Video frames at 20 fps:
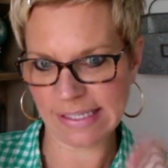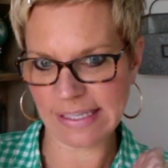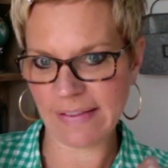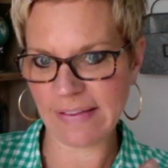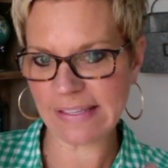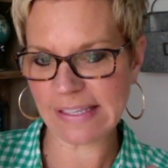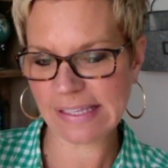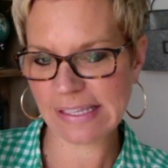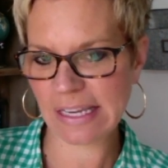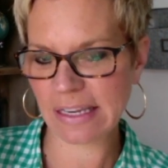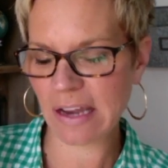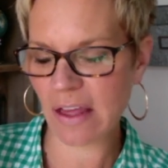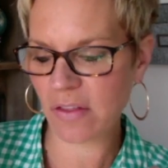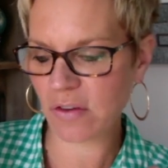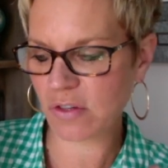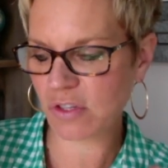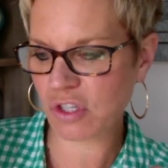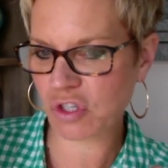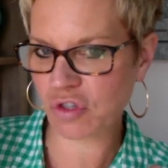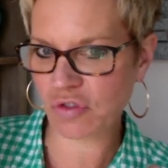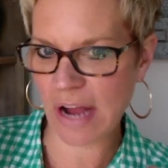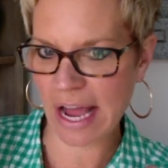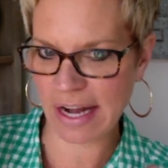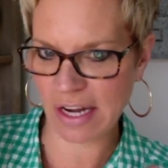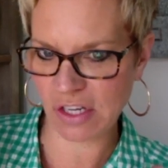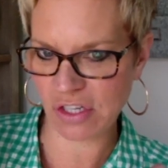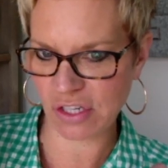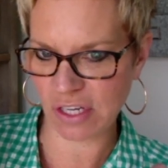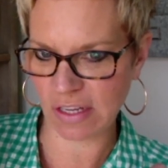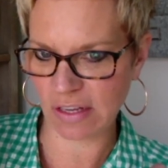And this is another
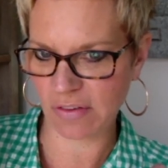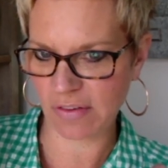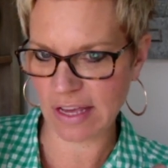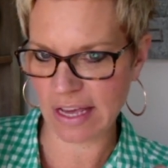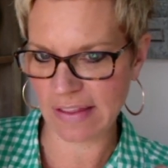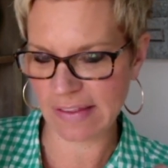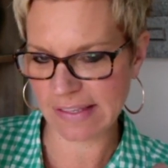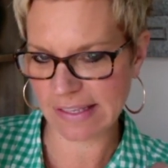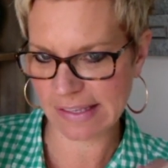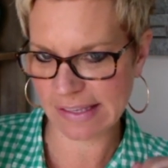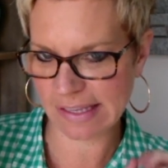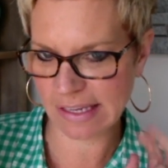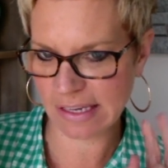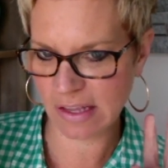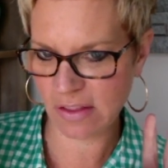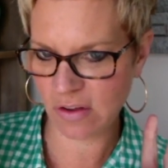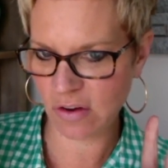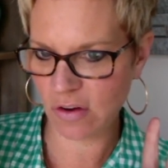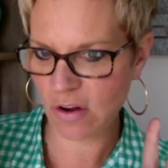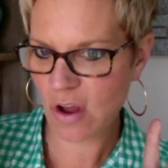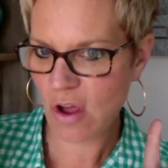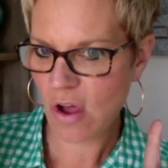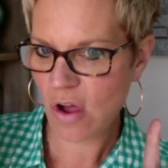strategy, okay? This is another